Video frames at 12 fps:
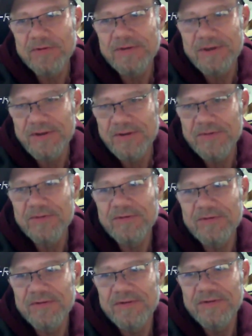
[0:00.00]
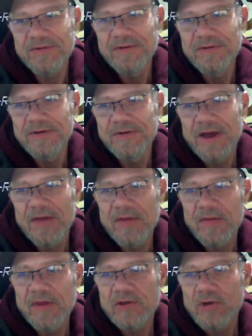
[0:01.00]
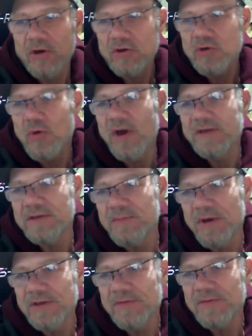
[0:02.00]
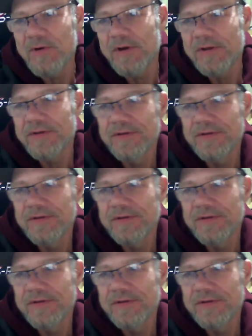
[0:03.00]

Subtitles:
to use, and then they charge twice as much for it.